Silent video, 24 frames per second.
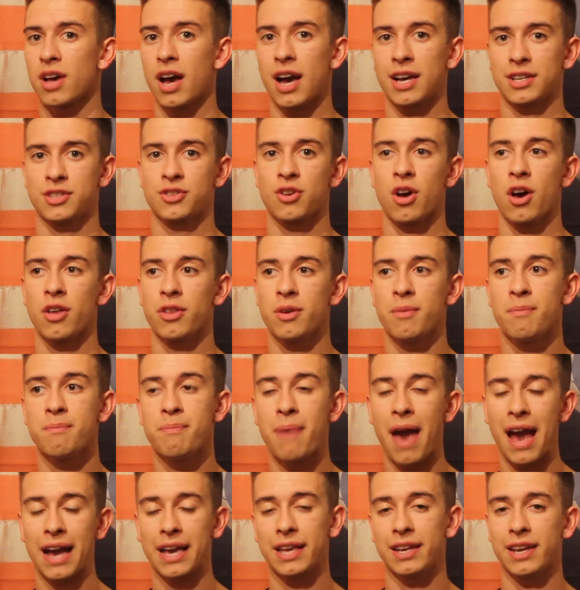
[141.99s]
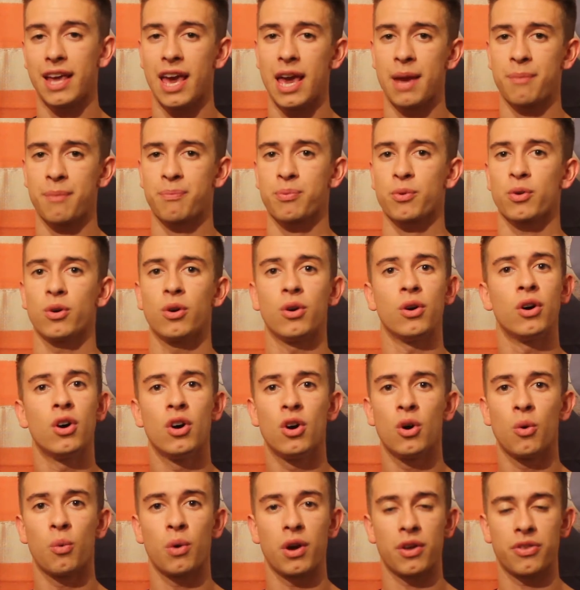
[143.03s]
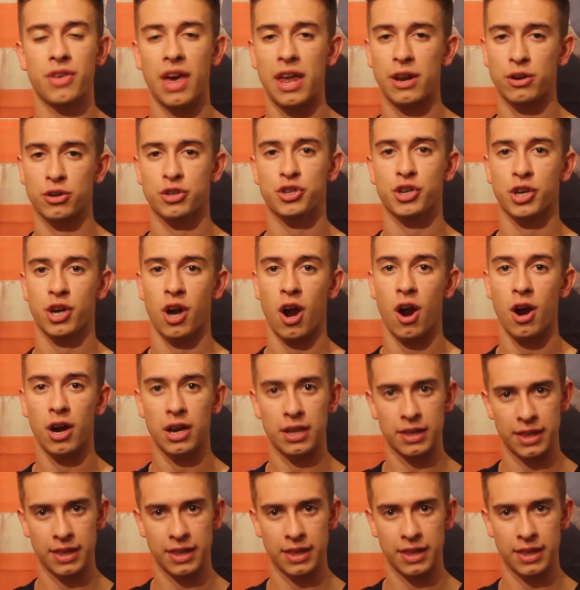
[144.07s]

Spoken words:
I saw them back in April with Enter Shikari.